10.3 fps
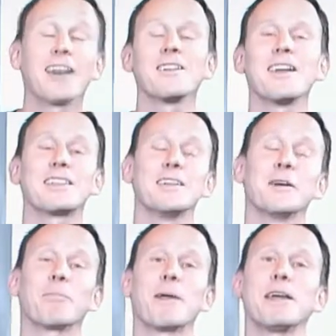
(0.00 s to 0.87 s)
Kind of like the
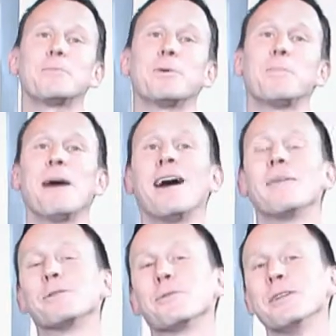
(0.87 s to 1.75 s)
unbreakable
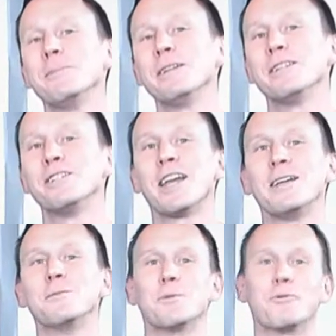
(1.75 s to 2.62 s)
bond between me and
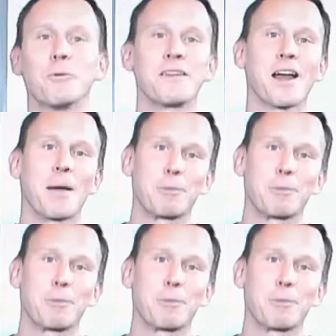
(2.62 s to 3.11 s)
James before the